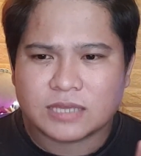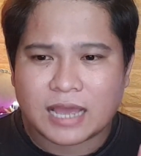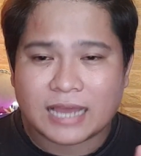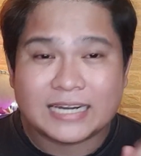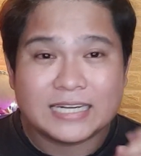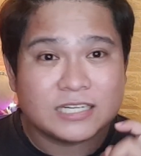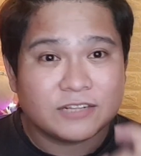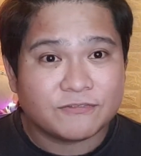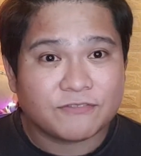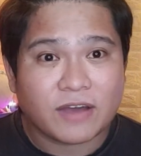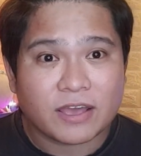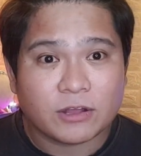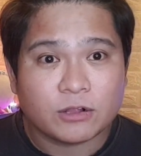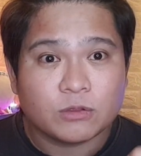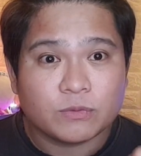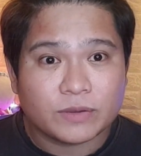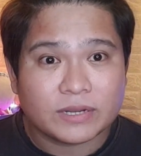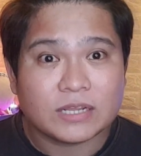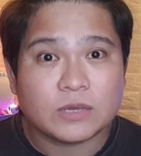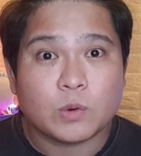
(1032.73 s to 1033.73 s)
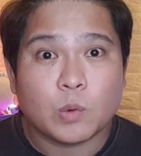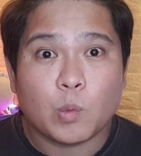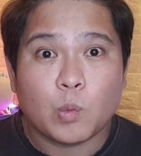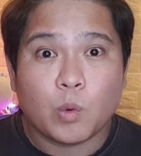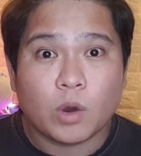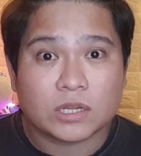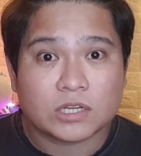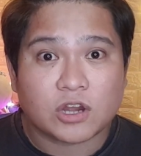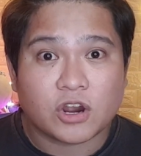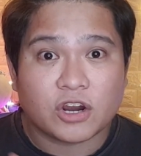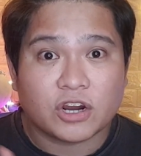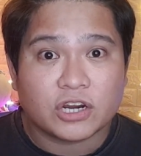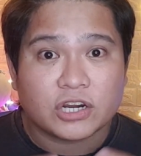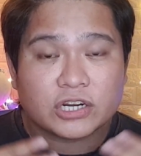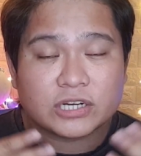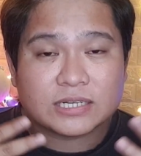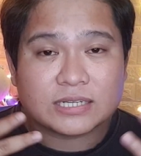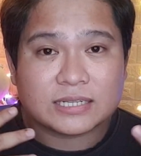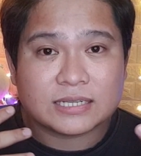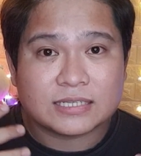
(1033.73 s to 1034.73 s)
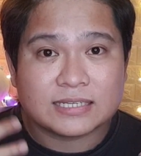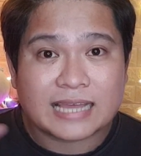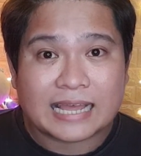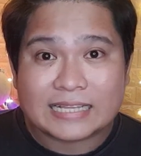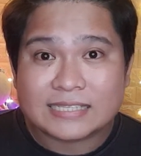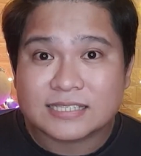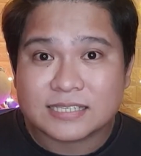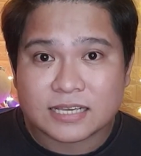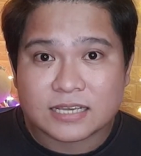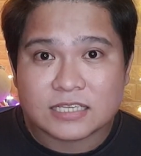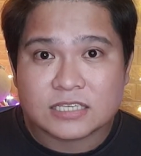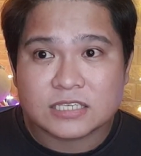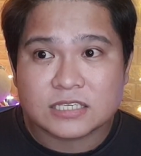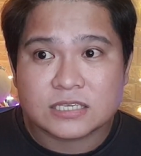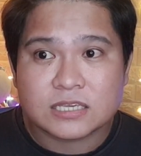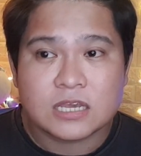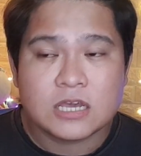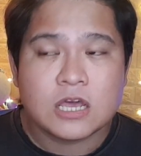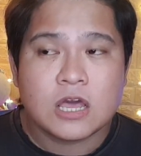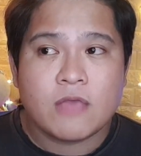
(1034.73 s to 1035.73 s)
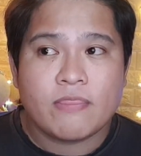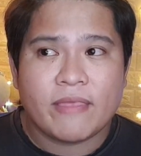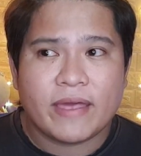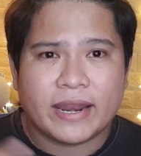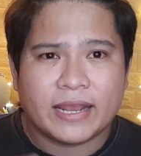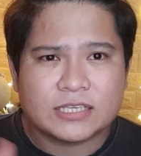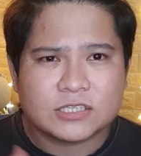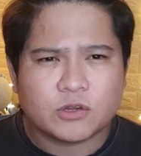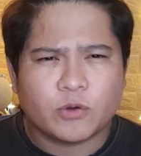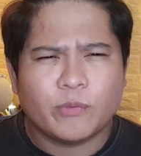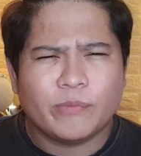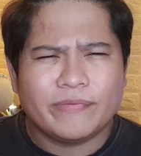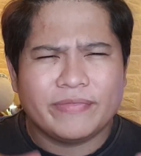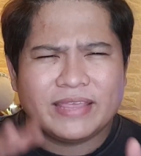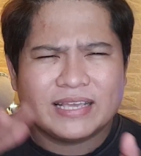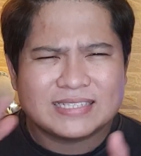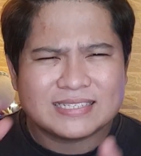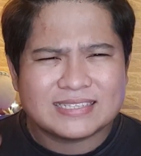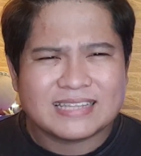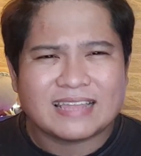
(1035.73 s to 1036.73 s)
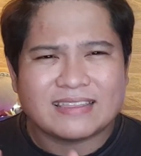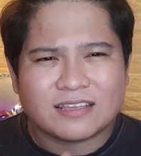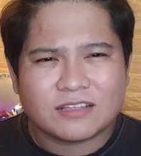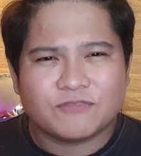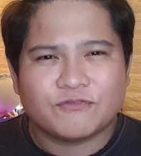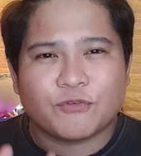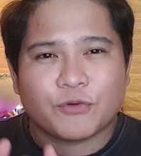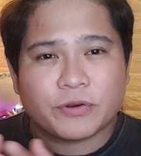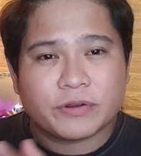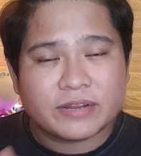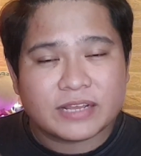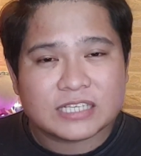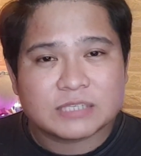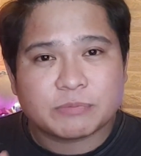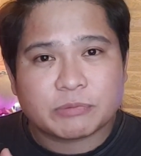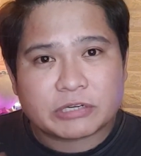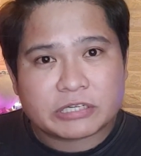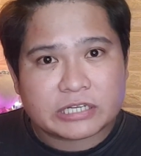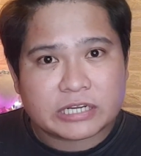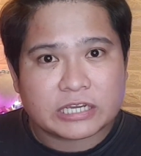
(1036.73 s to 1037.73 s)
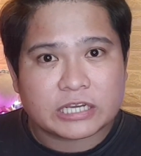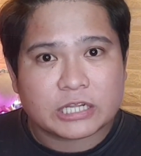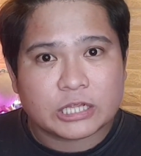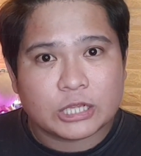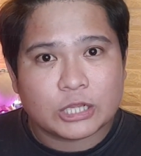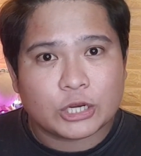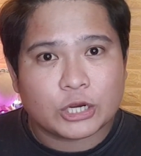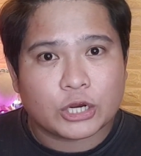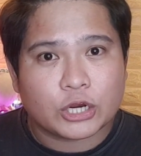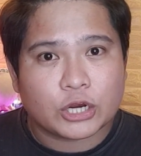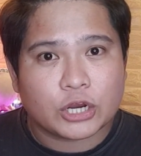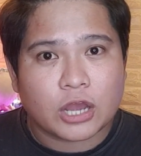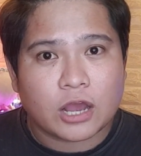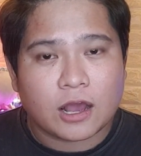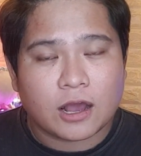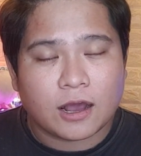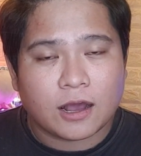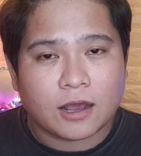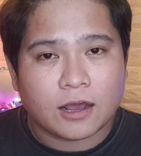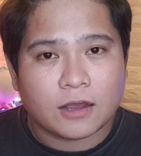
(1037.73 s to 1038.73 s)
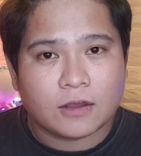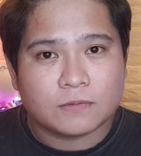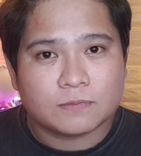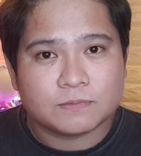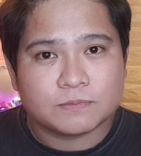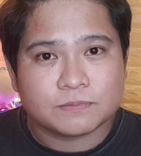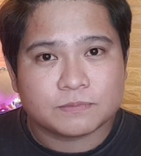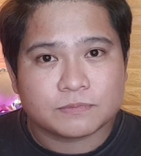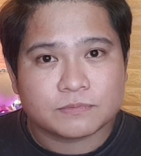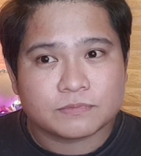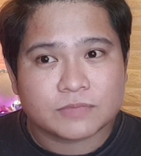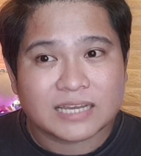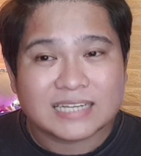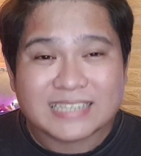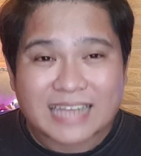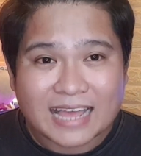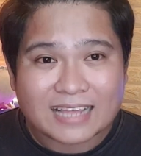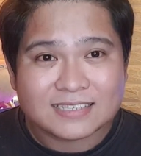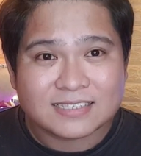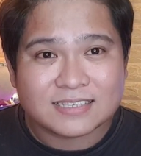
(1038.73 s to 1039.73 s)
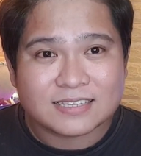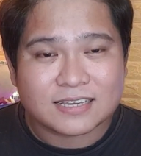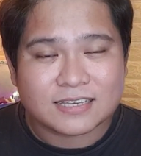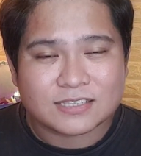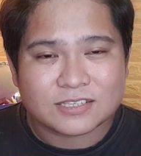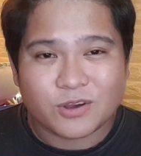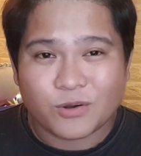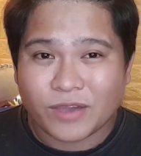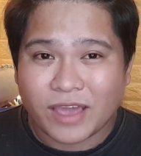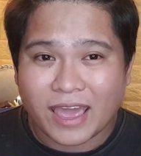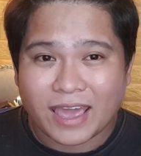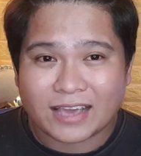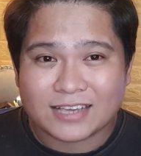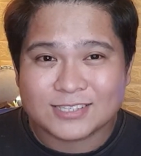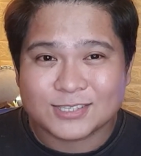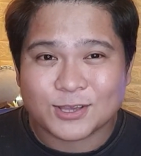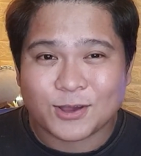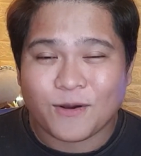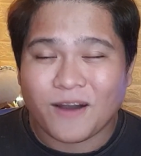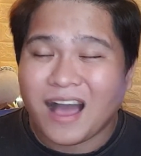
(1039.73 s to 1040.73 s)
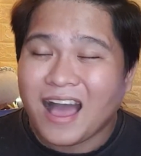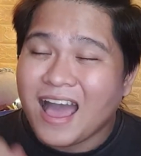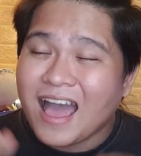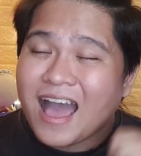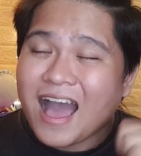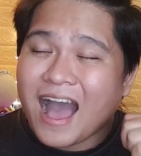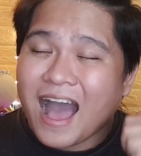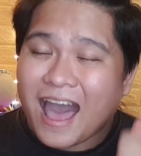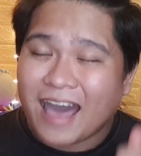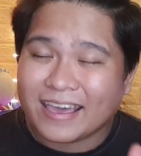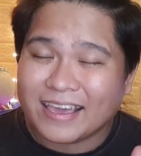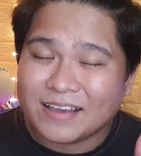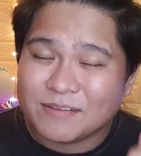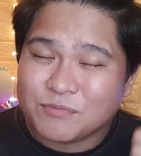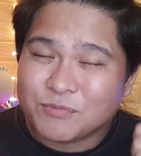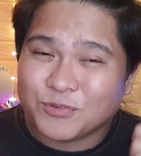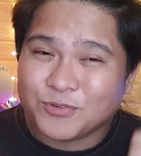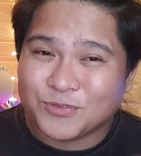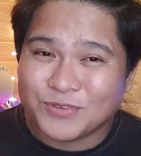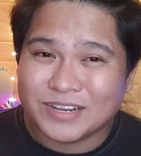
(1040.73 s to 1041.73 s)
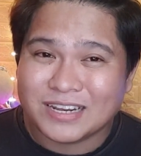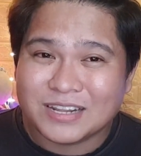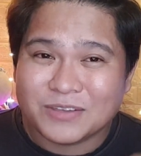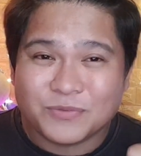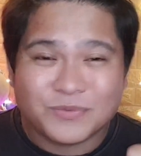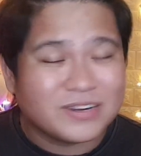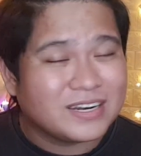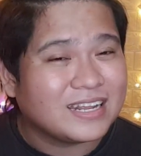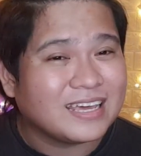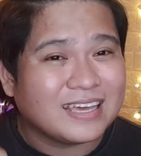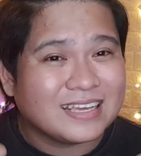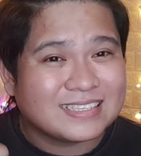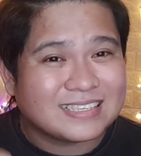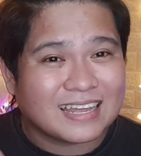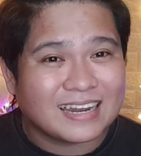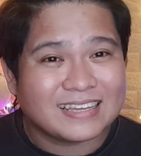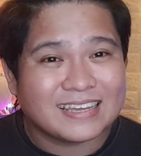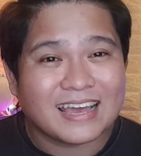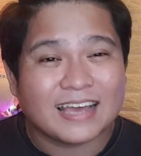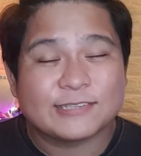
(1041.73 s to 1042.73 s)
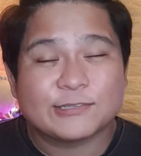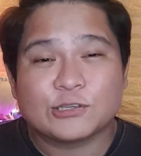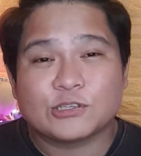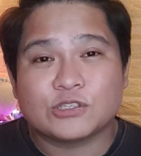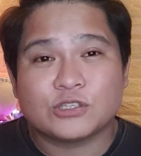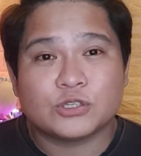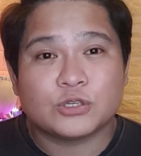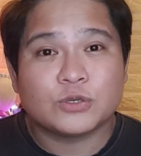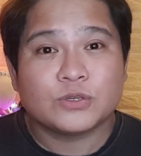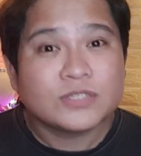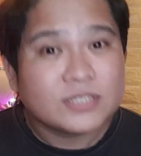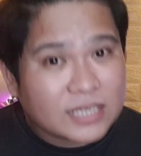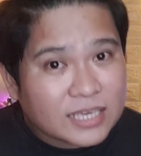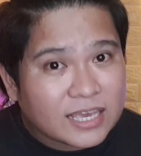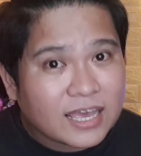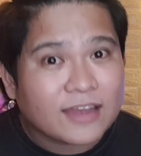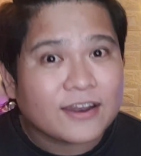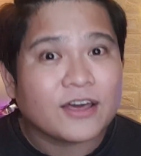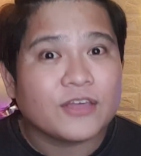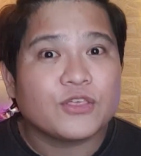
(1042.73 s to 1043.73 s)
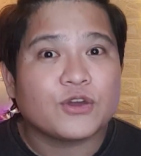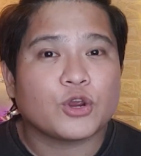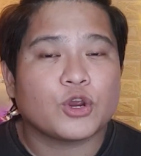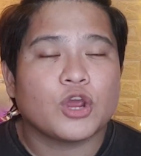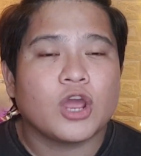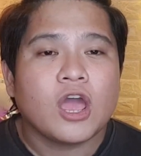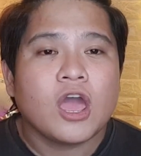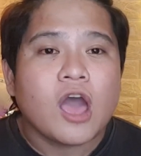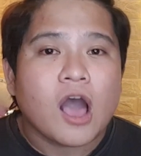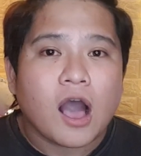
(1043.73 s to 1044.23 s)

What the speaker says: identify already what are the dances that is designated for this particular dances. Okay, so I am really, really excited, guys, to see another